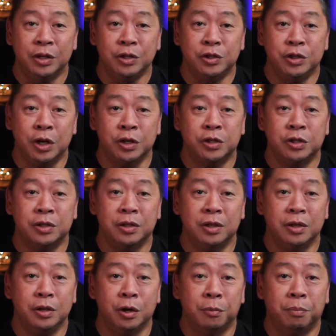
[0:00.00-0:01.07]
just
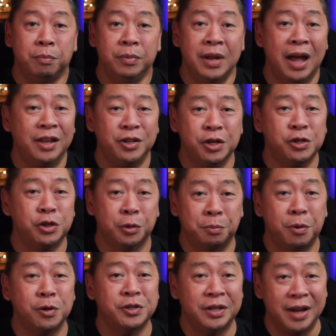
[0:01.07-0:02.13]
your not just your
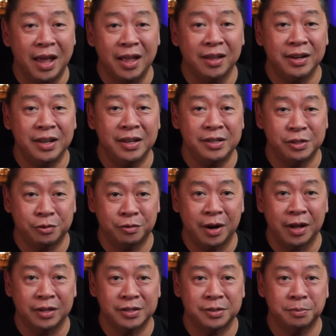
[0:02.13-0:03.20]
personality
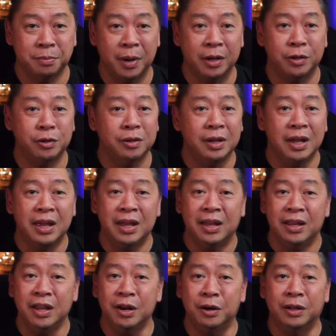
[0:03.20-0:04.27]
strengths, but
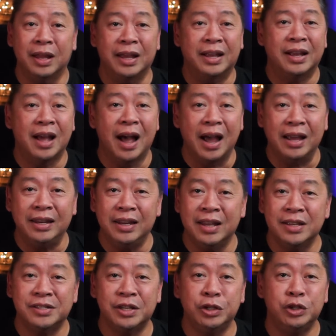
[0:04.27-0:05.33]
you know, like
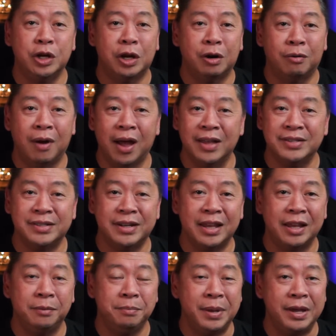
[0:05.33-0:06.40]
kindness and
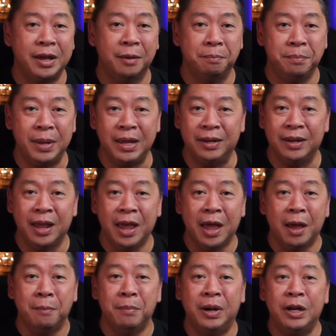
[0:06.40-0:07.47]
generosity and being upbeat,
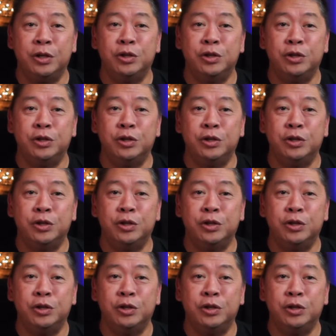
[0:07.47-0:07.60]
but it